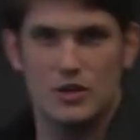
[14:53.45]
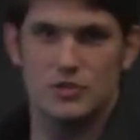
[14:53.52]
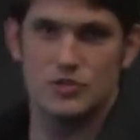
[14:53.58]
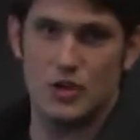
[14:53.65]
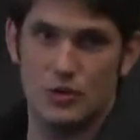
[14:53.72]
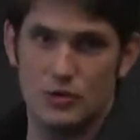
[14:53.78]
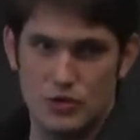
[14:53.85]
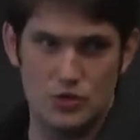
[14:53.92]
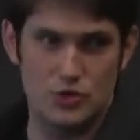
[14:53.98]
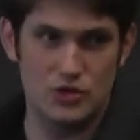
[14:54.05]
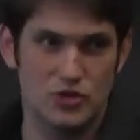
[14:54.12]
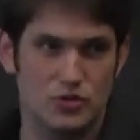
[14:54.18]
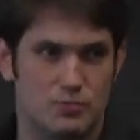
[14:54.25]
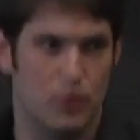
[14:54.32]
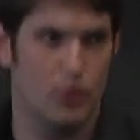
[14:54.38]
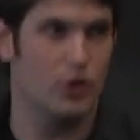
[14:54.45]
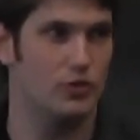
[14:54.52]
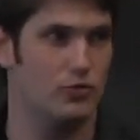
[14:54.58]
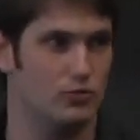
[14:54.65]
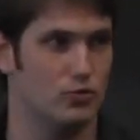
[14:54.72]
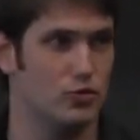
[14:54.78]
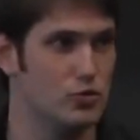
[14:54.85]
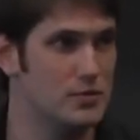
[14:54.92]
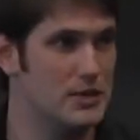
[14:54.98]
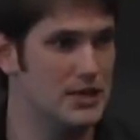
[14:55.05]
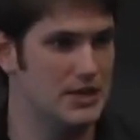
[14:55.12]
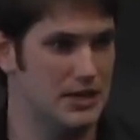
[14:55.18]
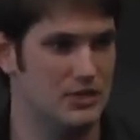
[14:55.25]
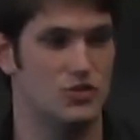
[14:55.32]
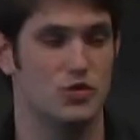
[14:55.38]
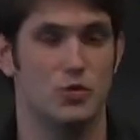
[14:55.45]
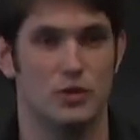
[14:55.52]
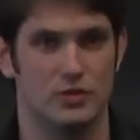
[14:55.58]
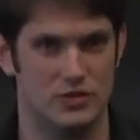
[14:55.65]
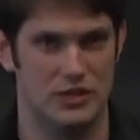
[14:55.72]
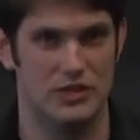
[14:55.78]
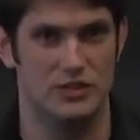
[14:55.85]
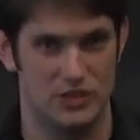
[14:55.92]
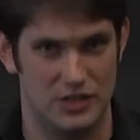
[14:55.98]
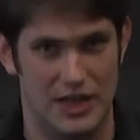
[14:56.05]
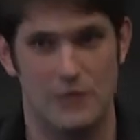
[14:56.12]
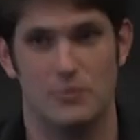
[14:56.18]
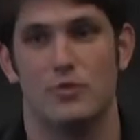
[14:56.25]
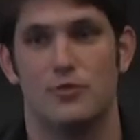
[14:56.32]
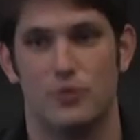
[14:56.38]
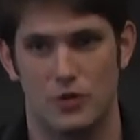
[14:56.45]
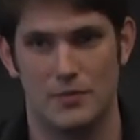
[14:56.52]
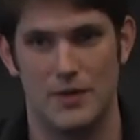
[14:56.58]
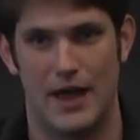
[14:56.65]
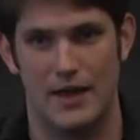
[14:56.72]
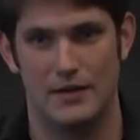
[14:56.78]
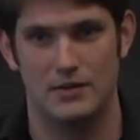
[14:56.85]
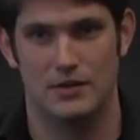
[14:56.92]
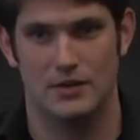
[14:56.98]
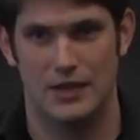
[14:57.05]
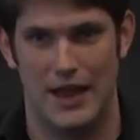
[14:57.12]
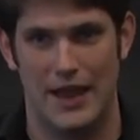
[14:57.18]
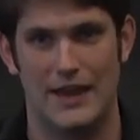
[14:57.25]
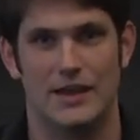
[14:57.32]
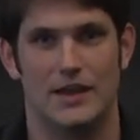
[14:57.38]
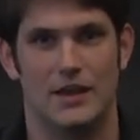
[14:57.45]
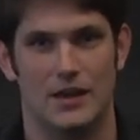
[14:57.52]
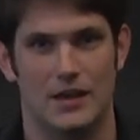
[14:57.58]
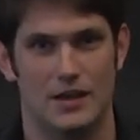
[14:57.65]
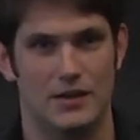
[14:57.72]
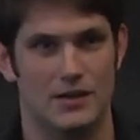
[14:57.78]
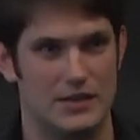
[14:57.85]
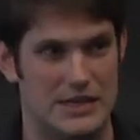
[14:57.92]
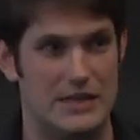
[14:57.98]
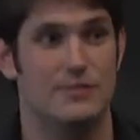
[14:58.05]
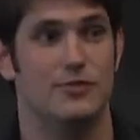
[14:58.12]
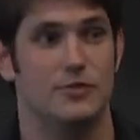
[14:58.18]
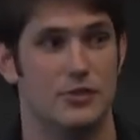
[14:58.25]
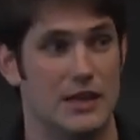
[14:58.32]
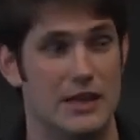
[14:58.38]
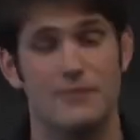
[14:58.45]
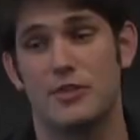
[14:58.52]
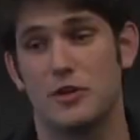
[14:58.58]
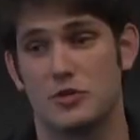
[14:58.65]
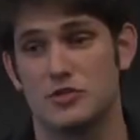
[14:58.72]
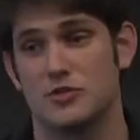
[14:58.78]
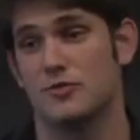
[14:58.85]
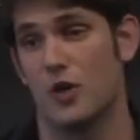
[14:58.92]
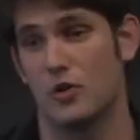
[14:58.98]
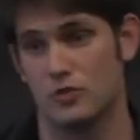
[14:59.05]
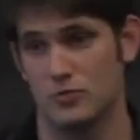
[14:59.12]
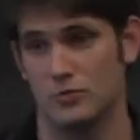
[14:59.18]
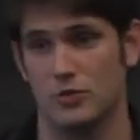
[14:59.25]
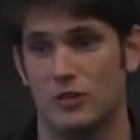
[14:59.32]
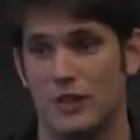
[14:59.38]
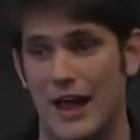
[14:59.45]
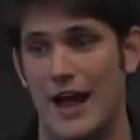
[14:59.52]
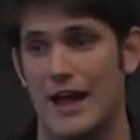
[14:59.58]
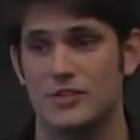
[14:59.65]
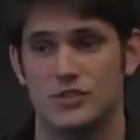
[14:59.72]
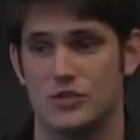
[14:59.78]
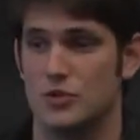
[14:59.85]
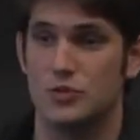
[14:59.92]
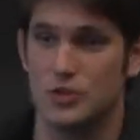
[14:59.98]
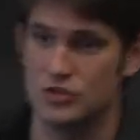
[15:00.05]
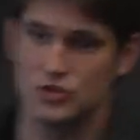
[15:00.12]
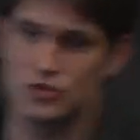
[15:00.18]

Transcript: So you can just put Ruby into YAML format, and if there is a vulnerable class, you can